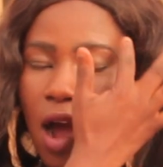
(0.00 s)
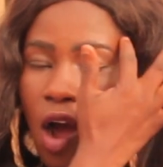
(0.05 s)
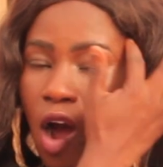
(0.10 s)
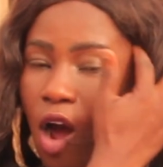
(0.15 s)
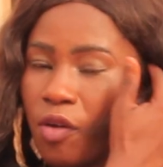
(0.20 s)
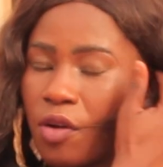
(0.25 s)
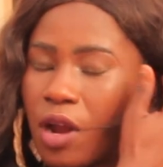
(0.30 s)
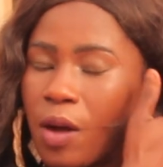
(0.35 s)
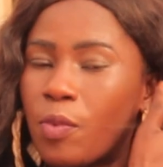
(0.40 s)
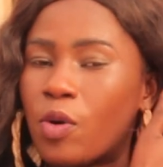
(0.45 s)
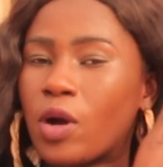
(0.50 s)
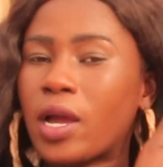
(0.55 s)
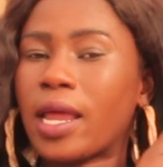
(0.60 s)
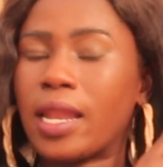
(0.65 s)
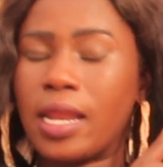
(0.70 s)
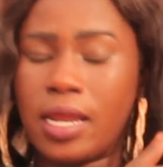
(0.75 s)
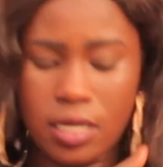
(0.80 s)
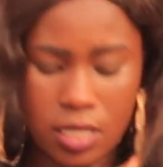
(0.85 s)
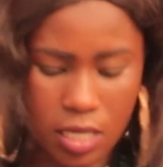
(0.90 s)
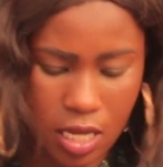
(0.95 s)
honorable
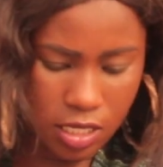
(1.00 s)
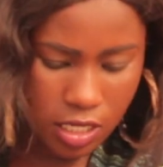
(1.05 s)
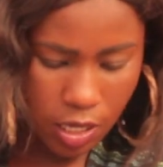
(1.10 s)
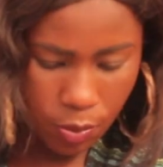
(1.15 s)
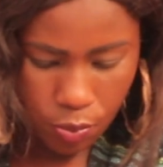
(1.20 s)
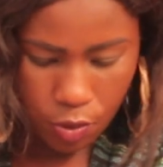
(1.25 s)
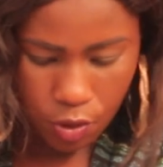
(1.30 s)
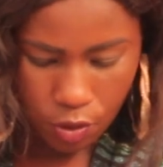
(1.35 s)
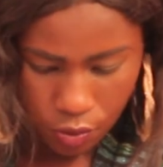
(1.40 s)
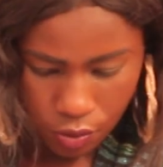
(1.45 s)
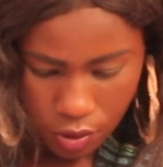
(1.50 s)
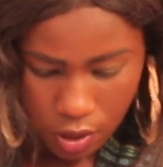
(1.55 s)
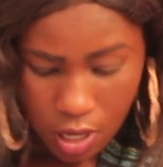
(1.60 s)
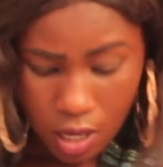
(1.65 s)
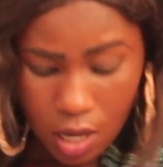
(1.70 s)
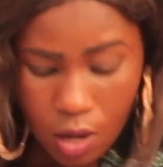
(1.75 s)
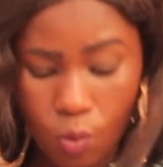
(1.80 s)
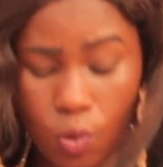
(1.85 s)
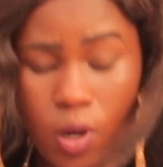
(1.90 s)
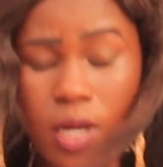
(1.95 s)
Kennedy, Japan.
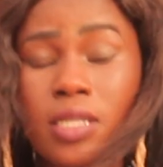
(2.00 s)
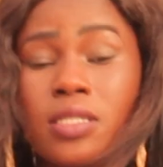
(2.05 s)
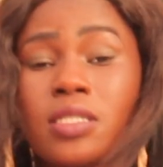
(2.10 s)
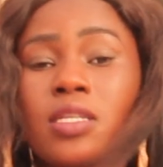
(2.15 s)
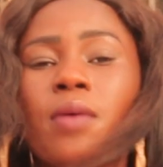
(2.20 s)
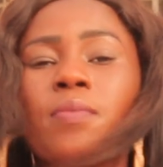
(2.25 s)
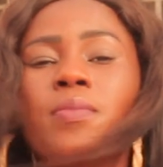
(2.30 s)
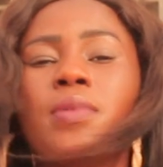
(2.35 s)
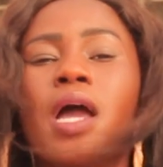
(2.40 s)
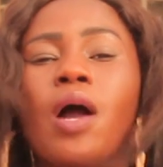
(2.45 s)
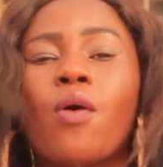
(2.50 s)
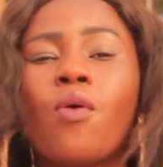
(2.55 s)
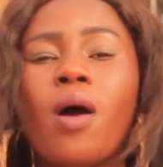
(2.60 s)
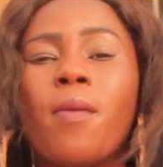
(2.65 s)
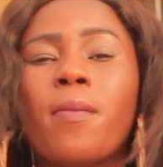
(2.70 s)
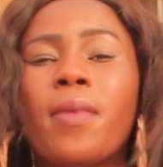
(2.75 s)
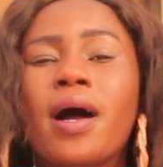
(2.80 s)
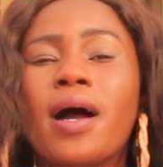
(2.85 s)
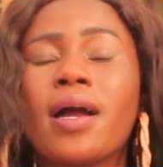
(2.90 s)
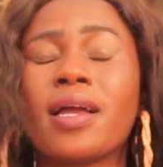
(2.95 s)
What is send me a
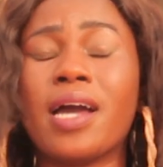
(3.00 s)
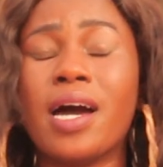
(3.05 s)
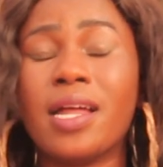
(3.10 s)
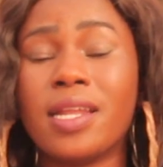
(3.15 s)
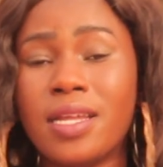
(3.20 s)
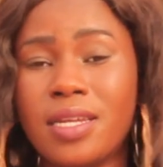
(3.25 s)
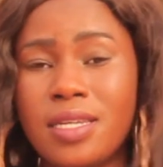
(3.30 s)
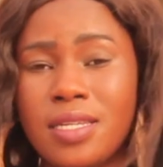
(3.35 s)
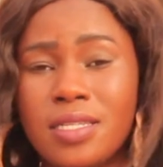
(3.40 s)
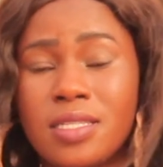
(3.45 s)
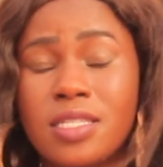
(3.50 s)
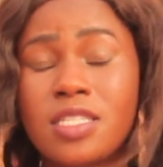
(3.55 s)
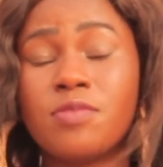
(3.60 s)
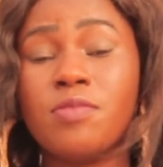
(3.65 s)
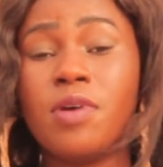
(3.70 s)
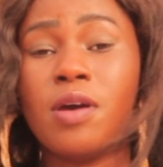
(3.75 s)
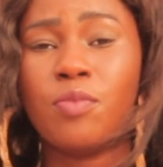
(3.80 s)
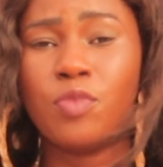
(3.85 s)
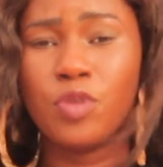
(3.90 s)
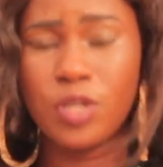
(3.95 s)
comma, Ghana, to
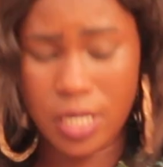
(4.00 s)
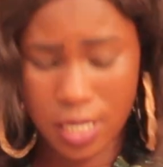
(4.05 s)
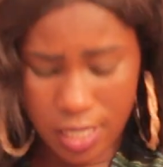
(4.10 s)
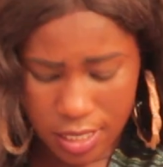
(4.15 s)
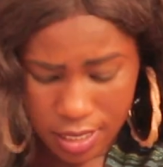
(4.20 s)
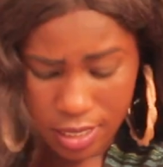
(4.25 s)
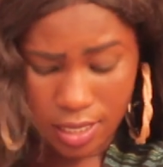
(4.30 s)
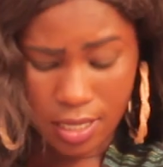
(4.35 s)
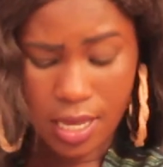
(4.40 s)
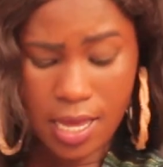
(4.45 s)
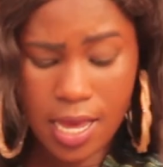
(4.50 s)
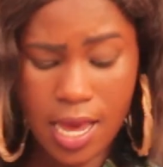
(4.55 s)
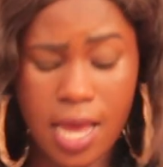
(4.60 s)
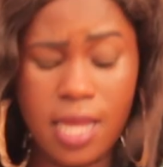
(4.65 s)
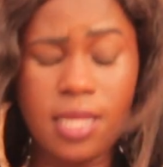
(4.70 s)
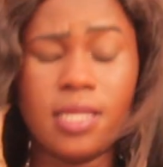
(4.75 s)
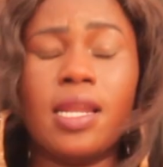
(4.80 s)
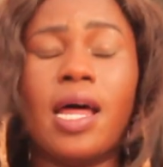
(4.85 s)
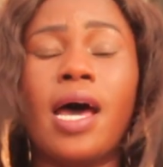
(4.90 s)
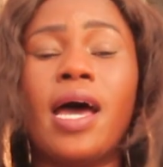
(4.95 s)
me, Muni,
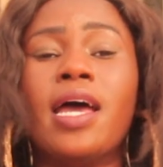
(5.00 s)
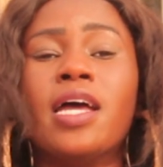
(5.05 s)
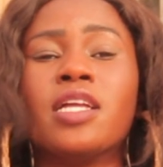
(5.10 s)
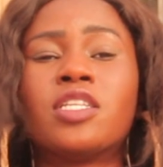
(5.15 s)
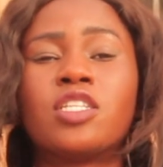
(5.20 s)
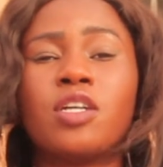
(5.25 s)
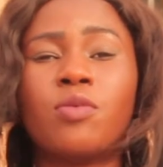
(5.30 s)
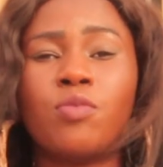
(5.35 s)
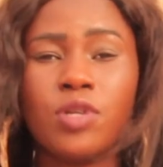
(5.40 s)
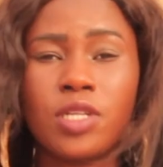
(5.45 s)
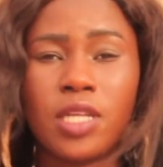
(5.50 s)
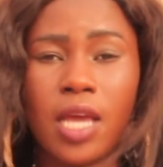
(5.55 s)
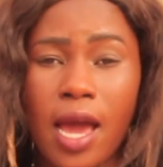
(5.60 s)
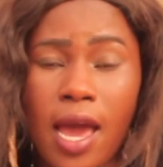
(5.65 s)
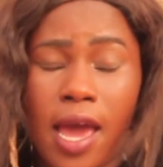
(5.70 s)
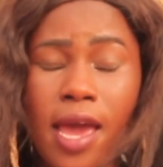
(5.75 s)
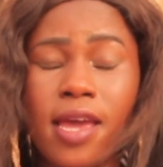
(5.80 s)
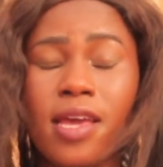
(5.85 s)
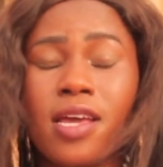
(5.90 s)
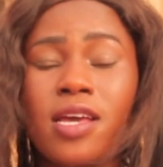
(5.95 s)
and you know, HM with the
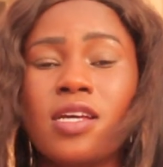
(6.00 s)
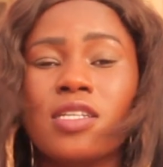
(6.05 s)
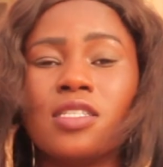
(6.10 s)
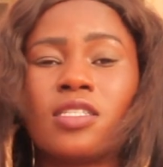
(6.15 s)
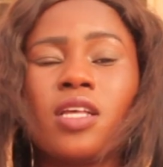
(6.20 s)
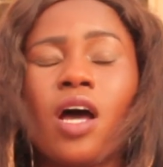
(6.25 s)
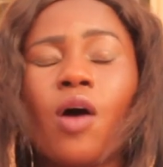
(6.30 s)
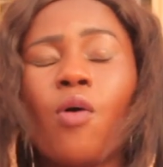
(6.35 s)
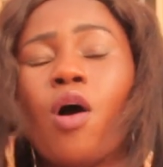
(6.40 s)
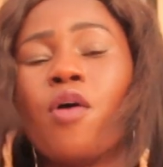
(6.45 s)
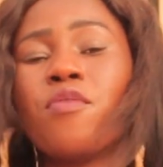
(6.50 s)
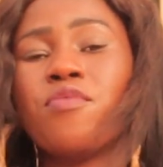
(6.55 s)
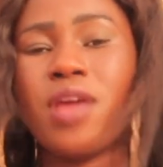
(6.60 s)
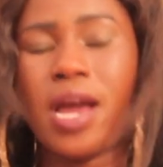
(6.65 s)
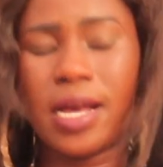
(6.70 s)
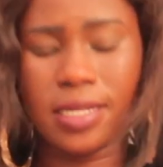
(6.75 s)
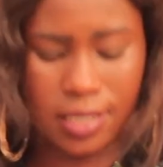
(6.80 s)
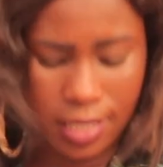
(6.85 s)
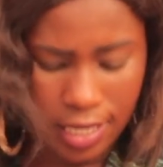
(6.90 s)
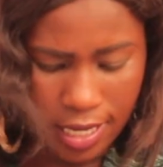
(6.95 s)
eye. So what we
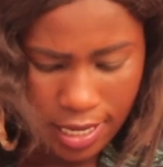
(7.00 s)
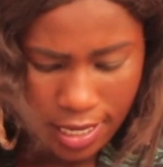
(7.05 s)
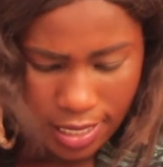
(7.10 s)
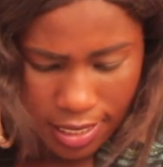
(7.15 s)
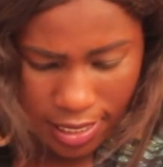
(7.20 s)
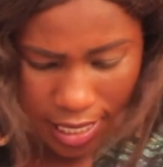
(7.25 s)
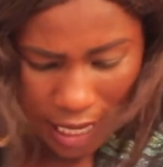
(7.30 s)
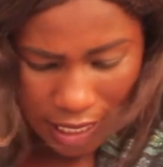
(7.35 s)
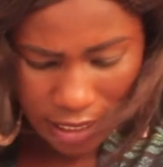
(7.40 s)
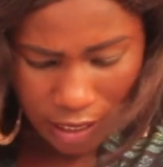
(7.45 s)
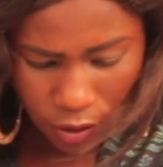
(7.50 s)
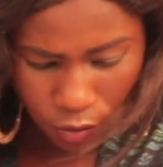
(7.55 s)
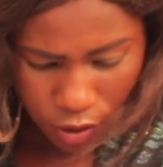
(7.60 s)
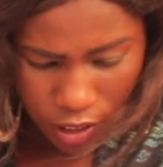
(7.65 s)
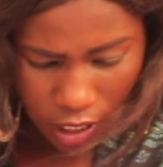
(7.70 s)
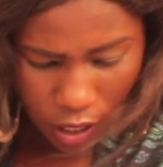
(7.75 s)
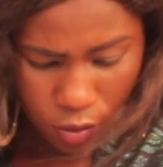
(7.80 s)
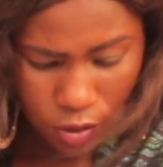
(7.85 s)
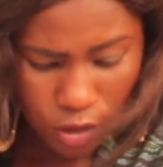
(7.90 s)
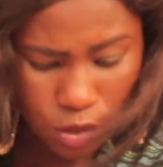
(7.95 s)
are saying, Nasa
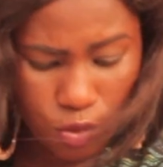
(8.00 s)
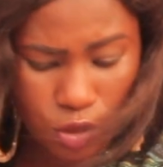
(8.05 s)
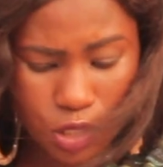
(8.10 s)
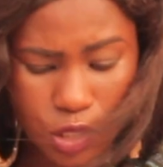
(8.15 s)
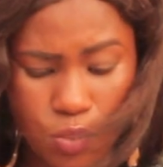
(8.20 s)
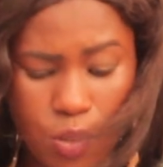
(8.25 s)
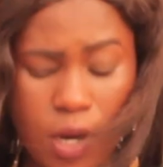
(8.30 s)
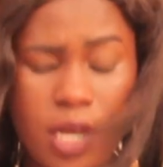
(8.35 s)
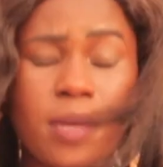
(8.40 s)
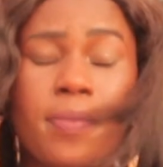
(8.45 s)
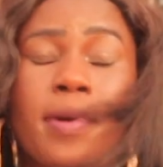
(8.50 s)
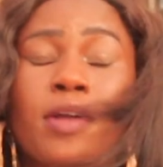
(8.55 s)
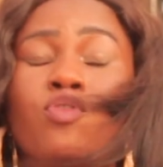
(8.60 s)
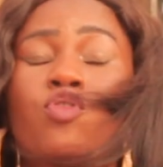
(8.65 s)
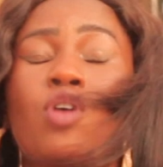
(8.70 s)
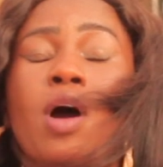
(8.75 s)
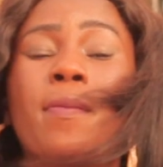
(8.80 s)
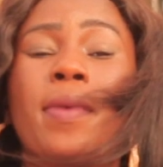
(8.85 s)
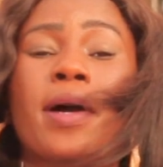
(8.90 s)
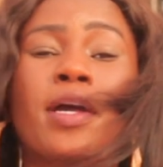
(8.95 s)
would you also do when you better
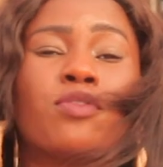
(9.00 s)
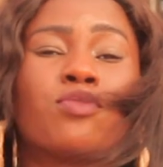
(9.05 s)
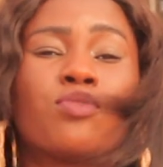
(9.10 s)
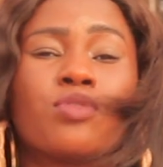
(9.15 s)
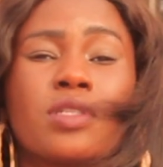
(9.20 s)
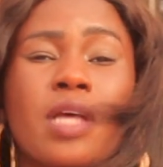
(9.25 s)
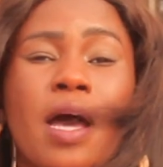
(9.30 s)
to a bind, so